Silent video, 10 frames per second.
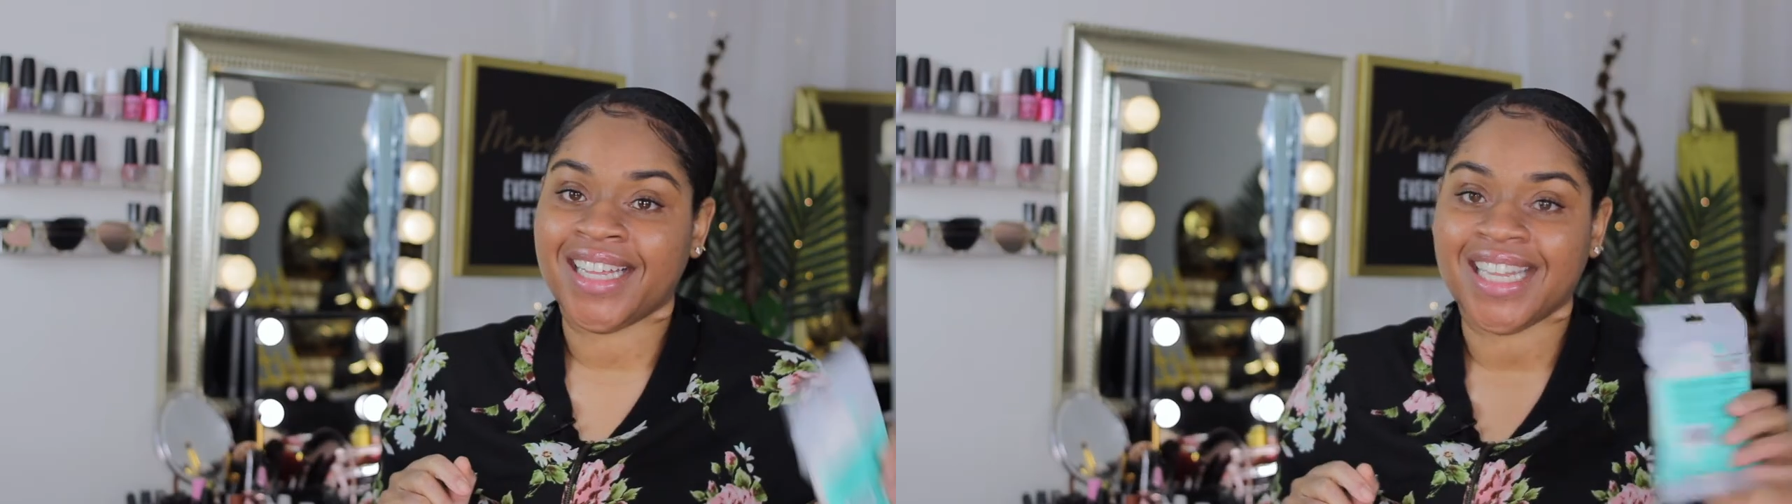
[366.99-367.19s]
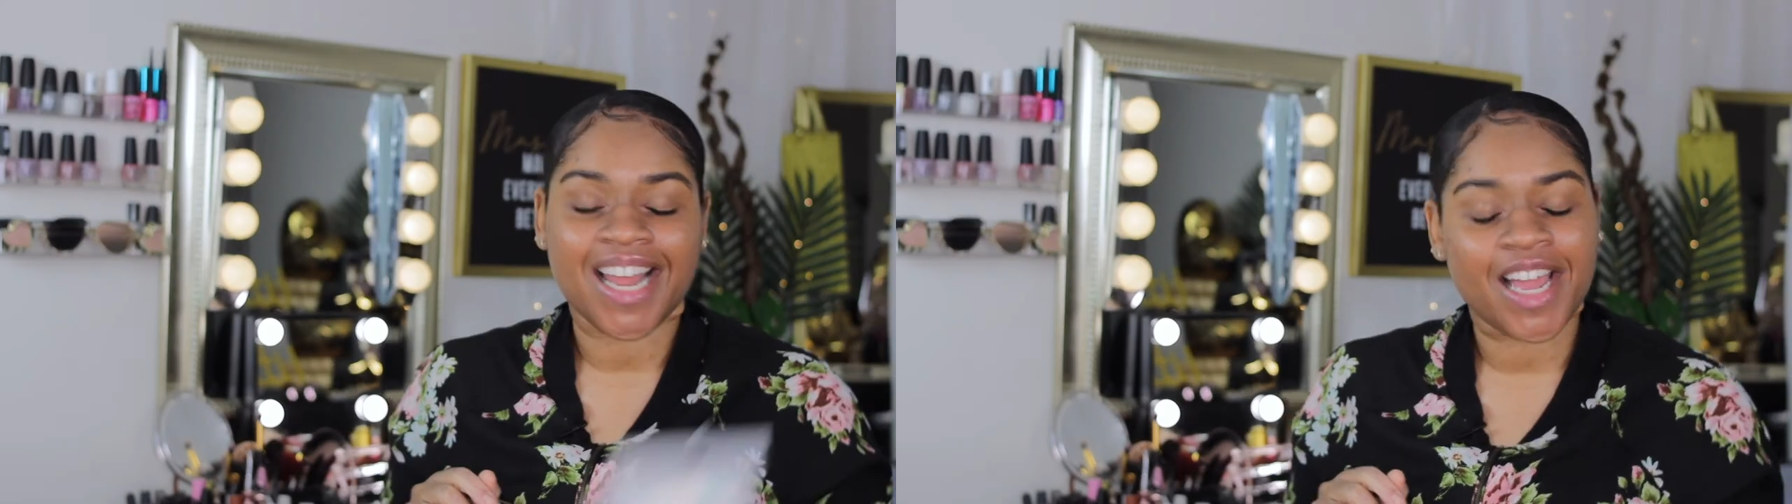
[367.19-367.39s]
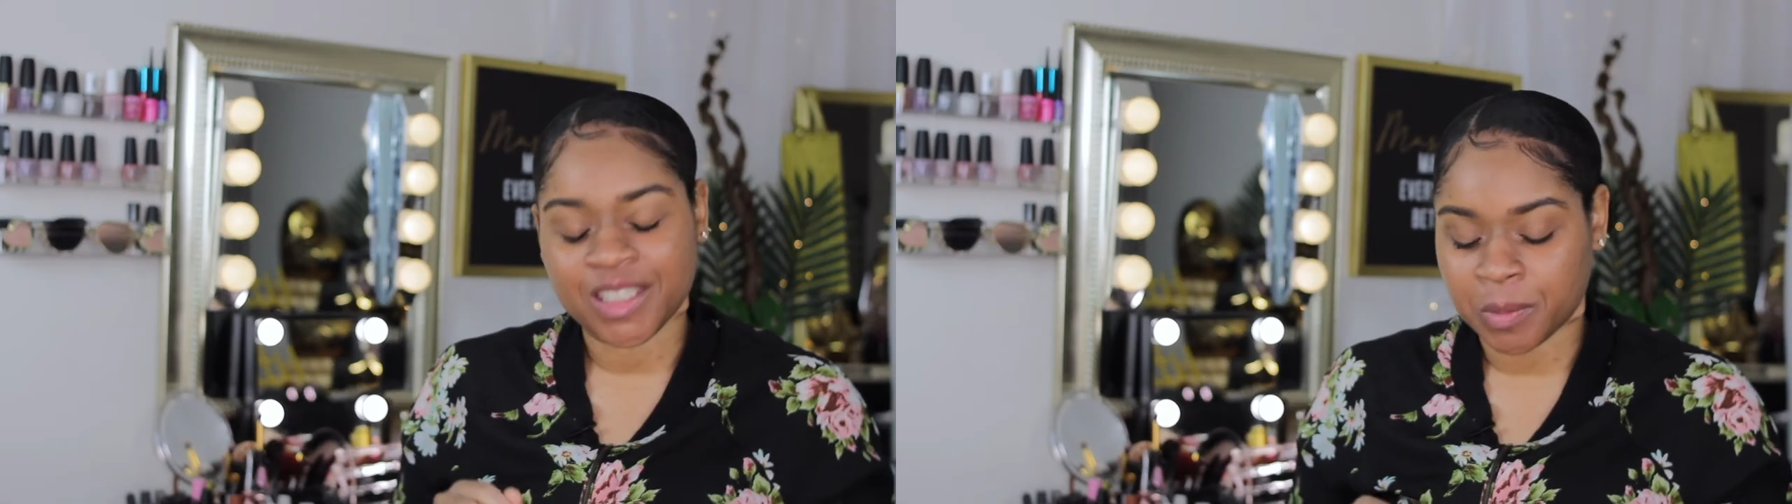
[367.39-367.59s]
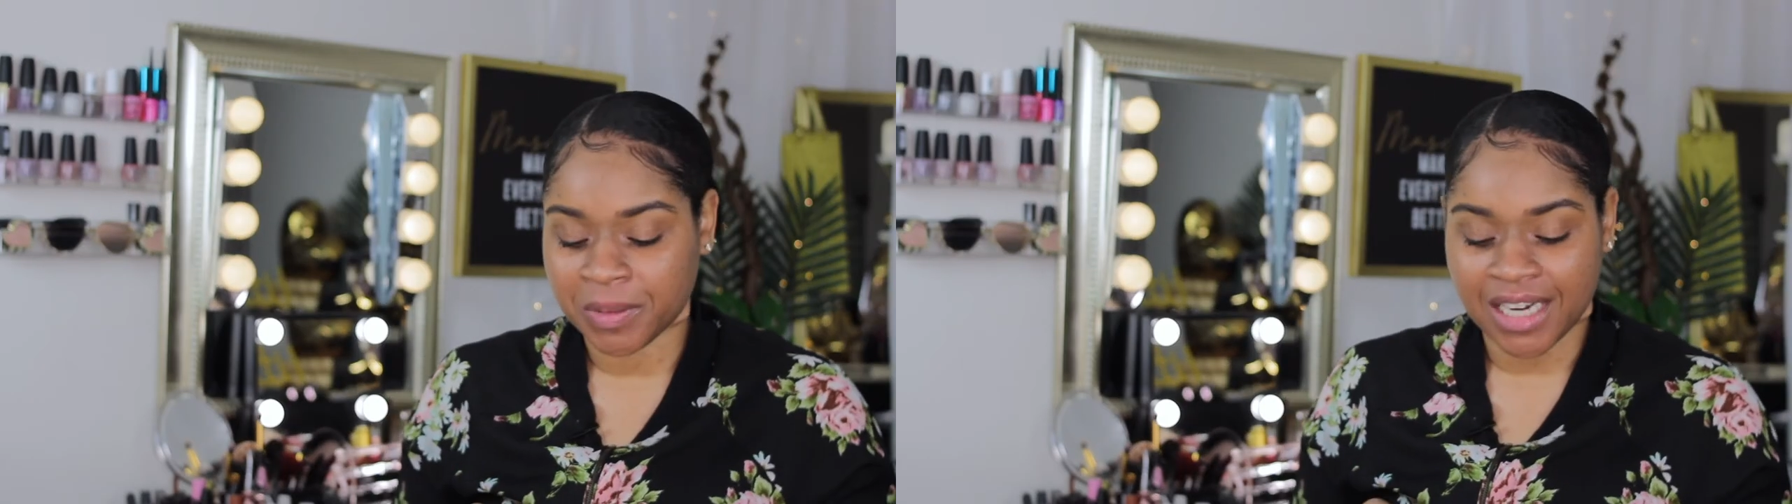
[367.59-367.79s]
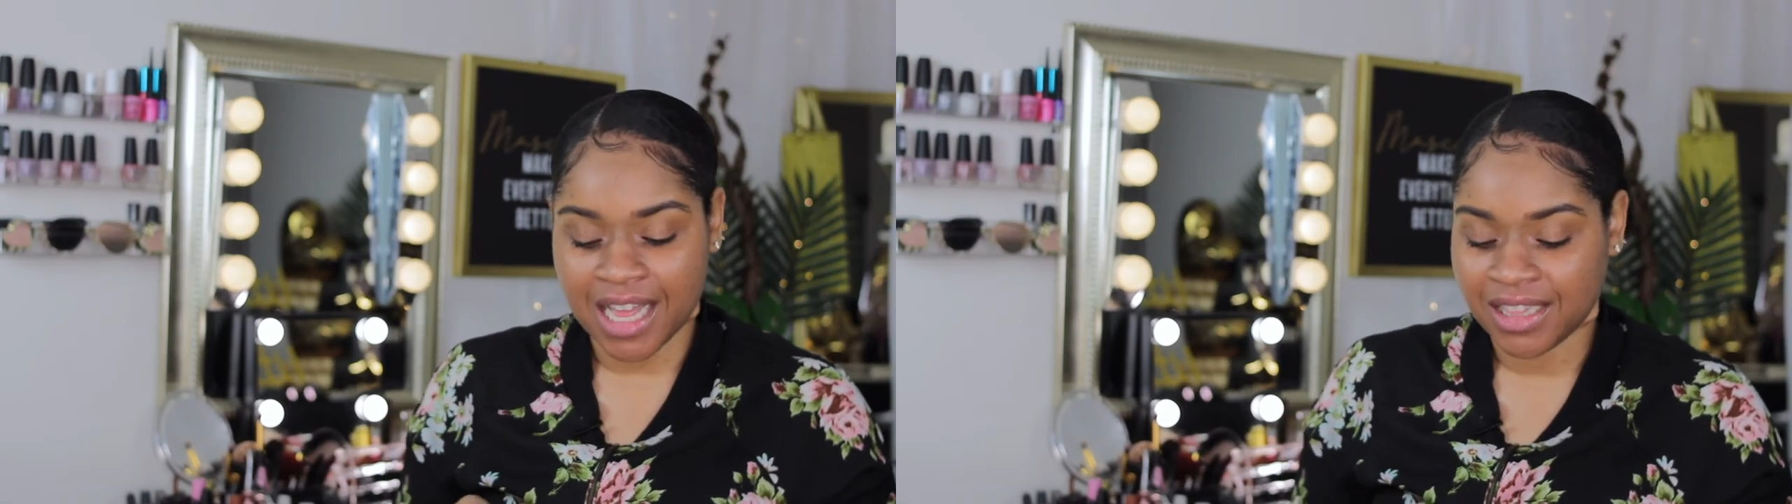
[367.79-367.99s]
last but
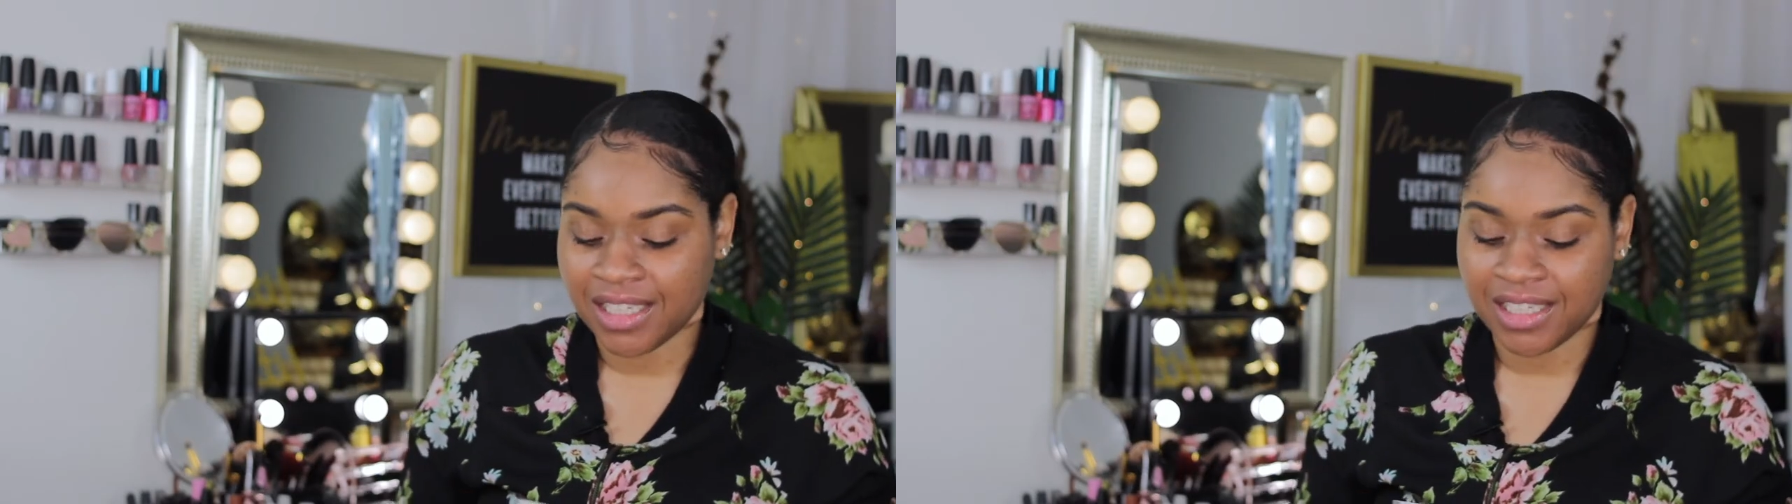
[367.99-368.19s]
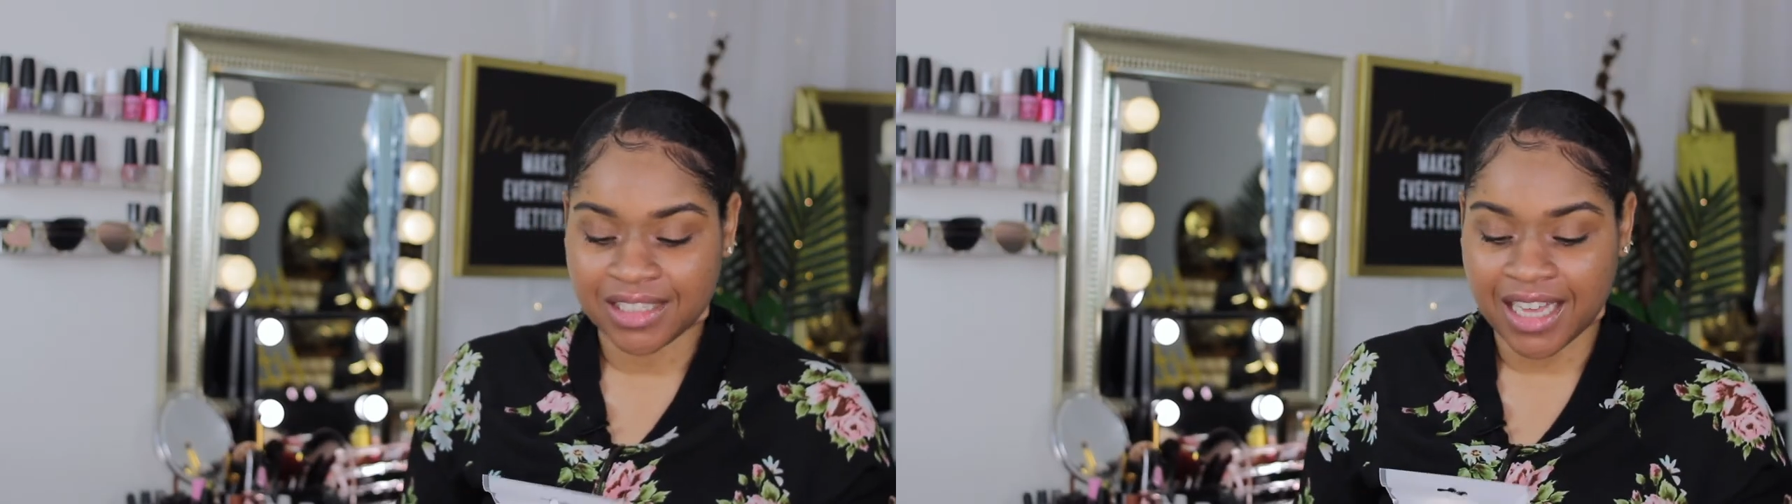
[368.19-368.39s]
not least,